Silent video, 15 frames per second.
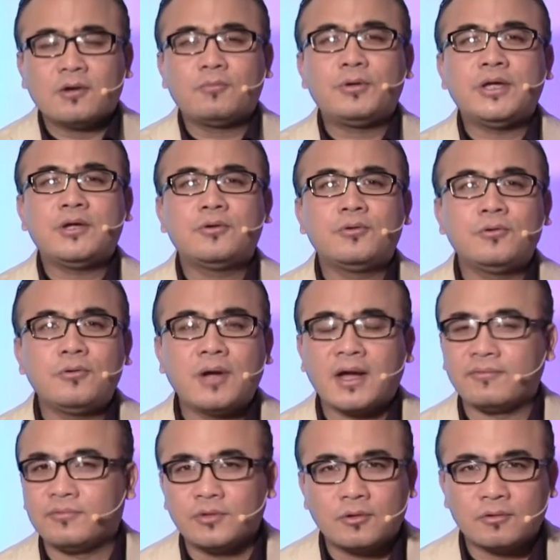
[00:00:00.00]
We who
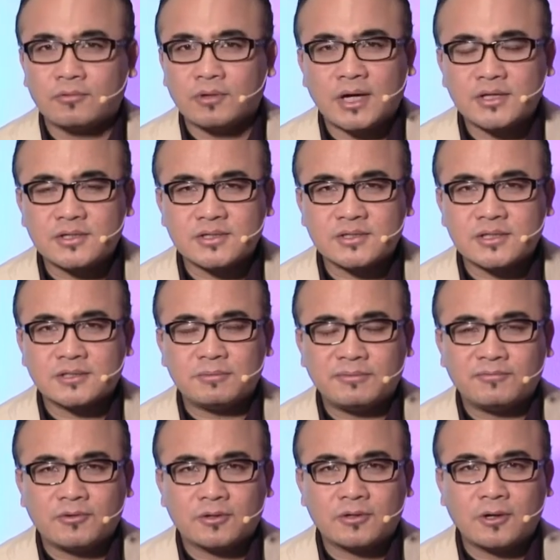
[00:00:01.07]
have no righteousness
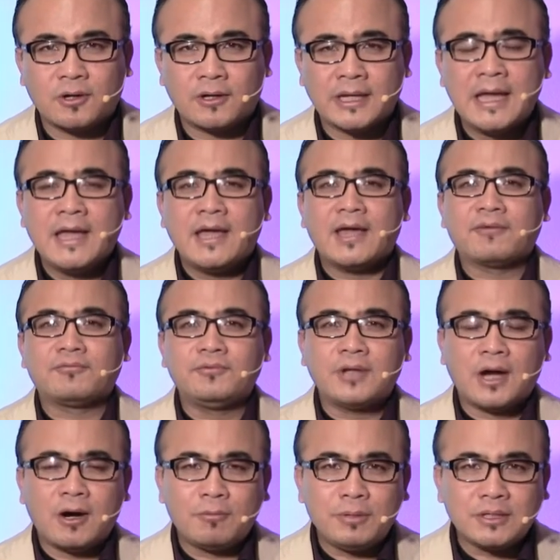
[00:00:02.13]
before God have
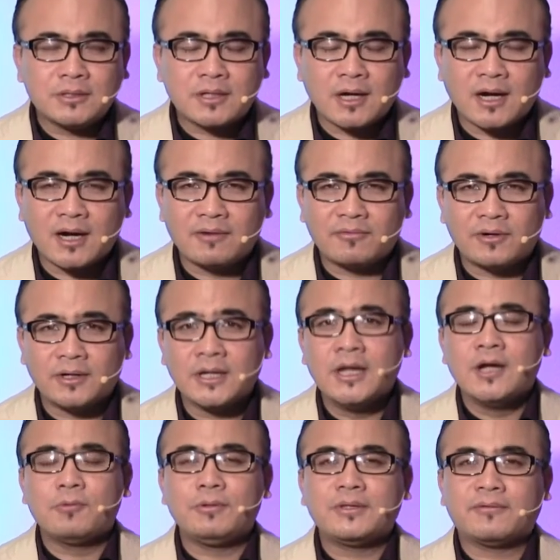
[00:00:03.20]
now been covered
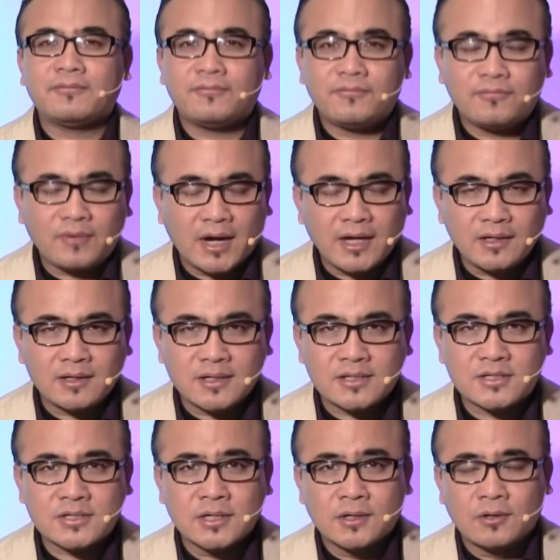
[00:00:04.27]
with the
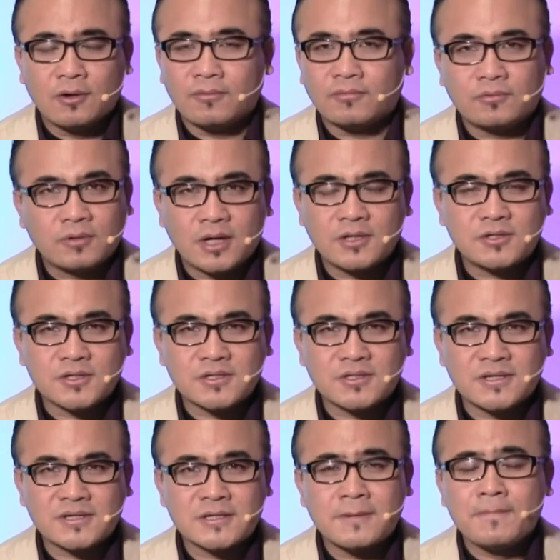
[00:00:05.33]
finest of
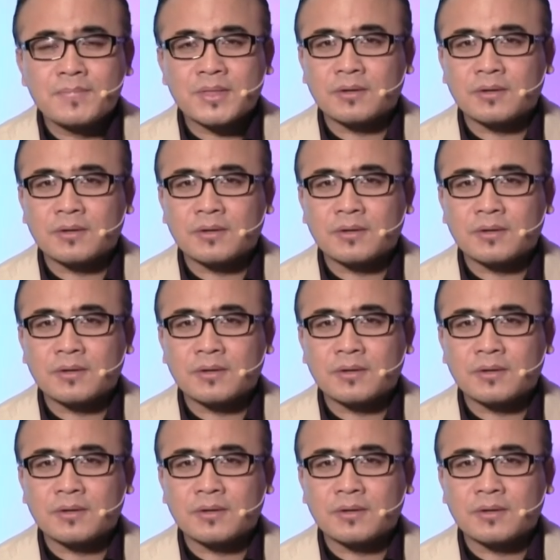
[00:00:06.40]
righteousness,